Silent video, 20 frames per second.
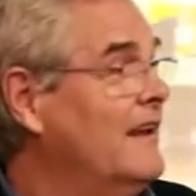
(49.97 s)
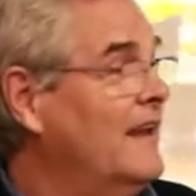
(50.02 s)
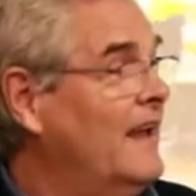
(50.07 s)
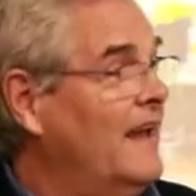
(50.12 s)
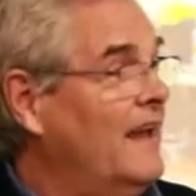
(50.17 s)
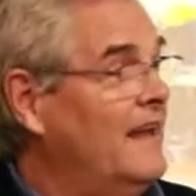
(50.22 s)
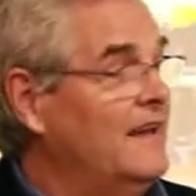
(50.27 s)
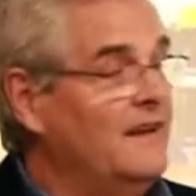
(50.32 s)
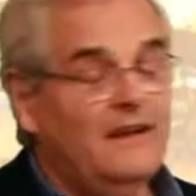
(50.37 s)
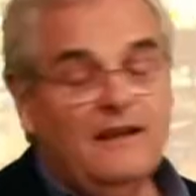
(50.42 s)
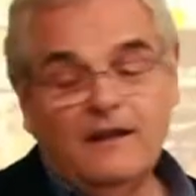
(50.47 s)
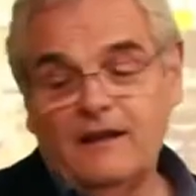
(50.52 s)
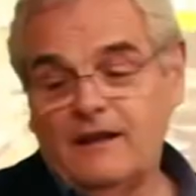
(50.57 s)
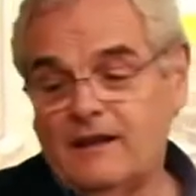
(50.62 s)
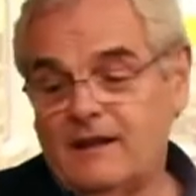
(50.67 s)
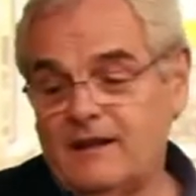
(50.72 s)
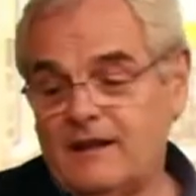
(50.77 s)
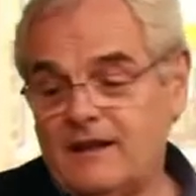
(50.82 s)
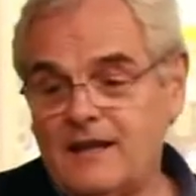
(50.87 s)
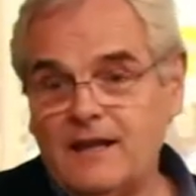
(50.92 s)
and
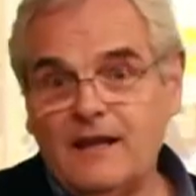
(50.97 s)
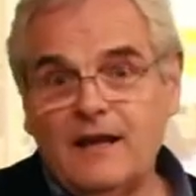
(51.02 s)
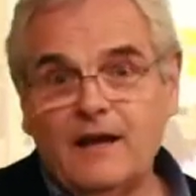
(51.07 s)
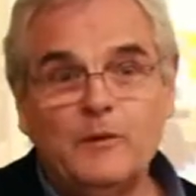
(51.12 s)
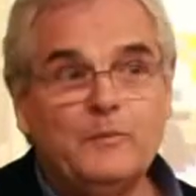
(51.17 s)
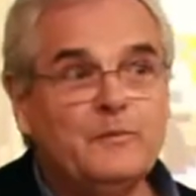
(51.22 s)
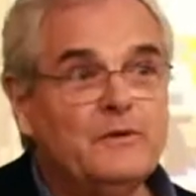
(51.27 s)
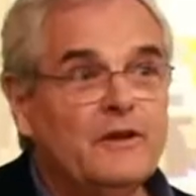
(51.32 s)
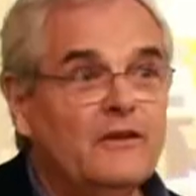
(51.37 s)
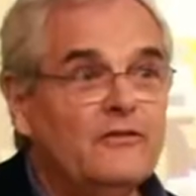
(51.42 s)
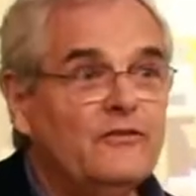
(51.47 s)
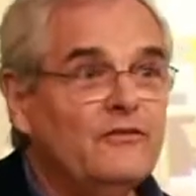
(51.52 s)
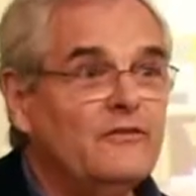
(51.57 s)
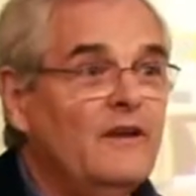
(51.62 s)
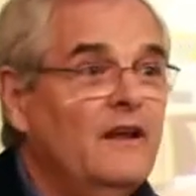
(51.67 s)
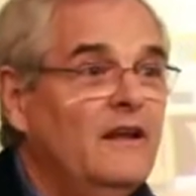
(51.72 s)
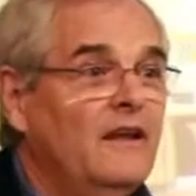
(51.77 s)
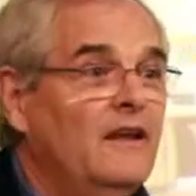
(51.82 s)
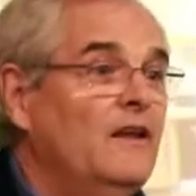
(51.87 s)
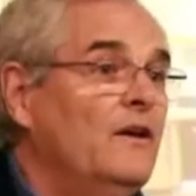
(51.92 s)
he helped
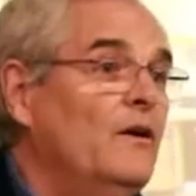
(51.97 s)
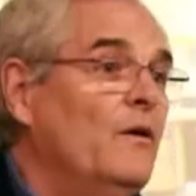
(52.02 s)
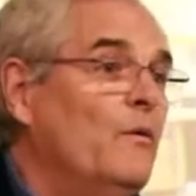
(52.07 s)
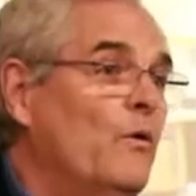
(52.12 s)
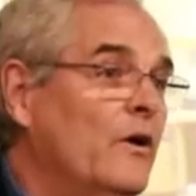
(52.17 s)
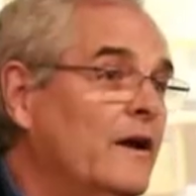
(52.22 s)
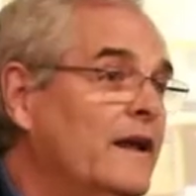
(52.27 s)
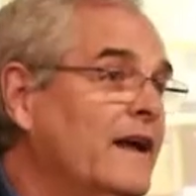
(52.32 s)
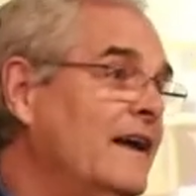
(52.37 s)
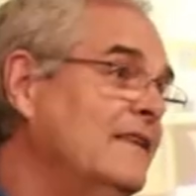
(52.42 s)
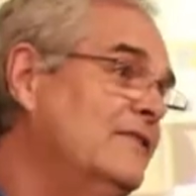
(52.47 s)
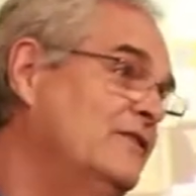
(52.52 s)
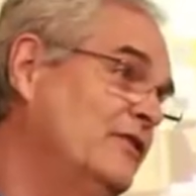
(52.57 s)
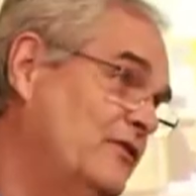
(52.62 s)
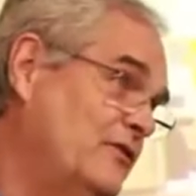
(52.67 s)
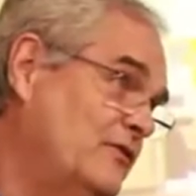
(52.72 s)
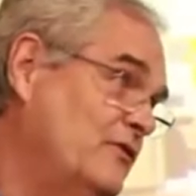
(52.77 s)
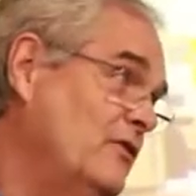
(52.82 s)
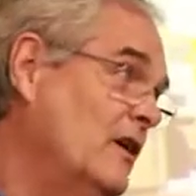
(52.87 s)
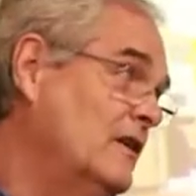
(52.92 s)
us work out
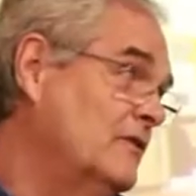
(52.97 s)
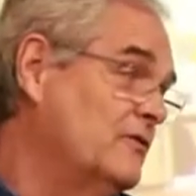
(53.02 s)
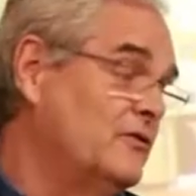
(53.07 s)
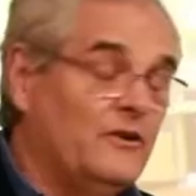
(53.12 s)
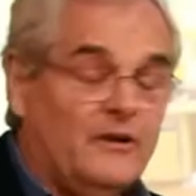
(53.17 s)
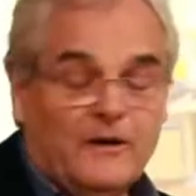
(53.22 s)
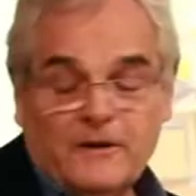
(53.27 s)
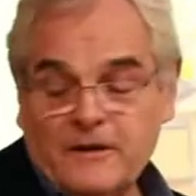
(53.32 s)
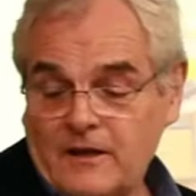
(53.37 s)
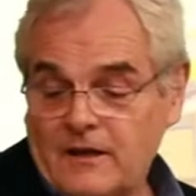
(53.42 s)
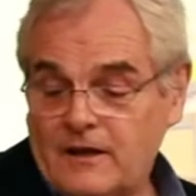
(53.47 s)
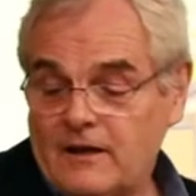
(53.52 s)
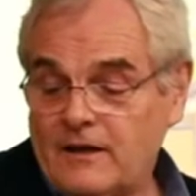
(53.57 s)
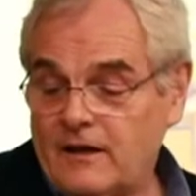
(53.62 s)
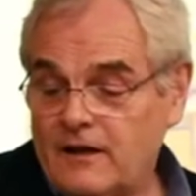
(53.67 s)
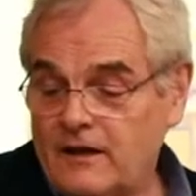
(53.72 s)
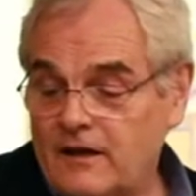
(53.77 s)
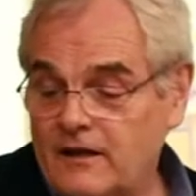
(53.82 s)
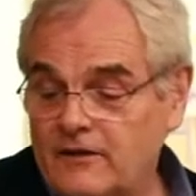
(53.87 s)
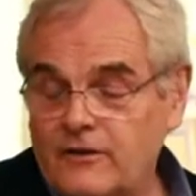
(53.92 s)
this structure
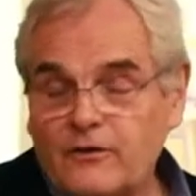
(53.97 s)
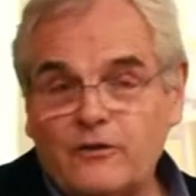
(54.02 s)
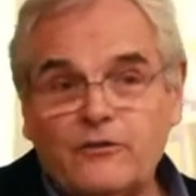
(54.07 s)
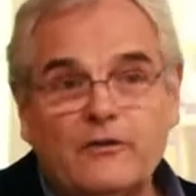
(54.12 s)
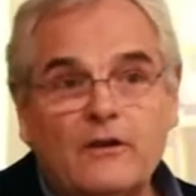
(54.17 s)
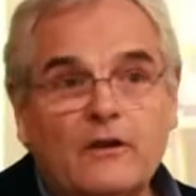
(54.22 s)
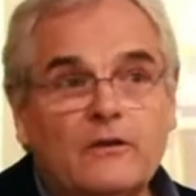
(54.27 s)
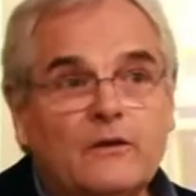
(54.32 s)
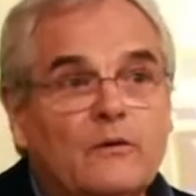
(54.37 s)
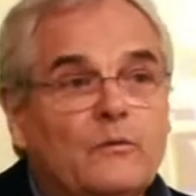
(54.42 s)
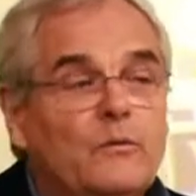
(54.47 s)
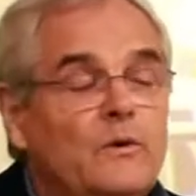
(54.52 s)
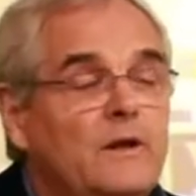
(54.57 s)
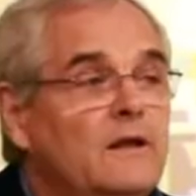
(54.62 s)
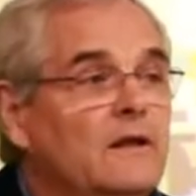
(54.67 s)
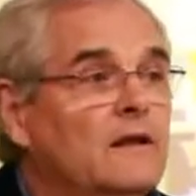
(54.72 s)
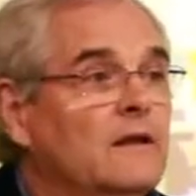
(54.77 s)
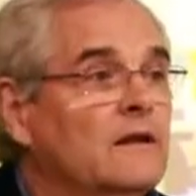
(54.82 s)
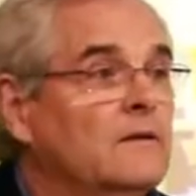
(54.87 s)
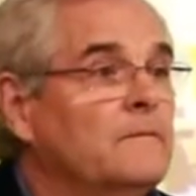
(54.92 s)
uh, so that we
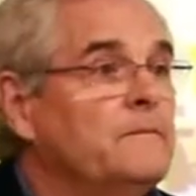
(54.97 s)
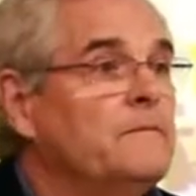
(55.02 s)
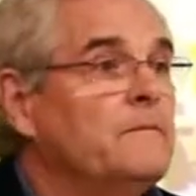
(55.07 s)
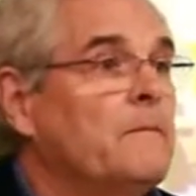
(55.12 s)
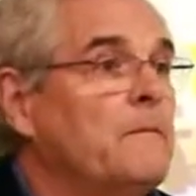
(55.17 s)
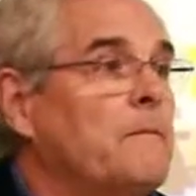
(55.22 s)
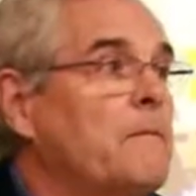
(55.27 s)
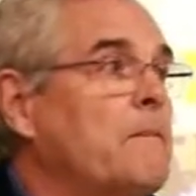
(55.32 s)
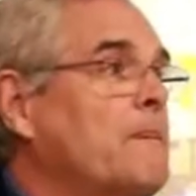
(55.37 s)
can